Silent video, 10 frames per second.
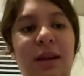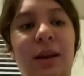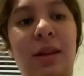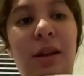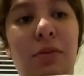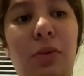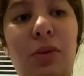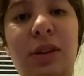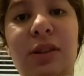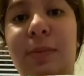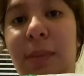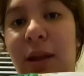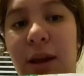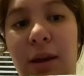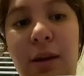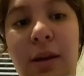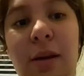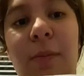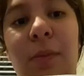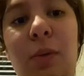and then we'll display
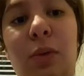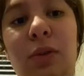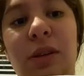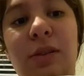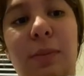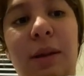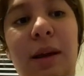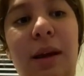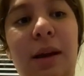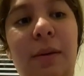it.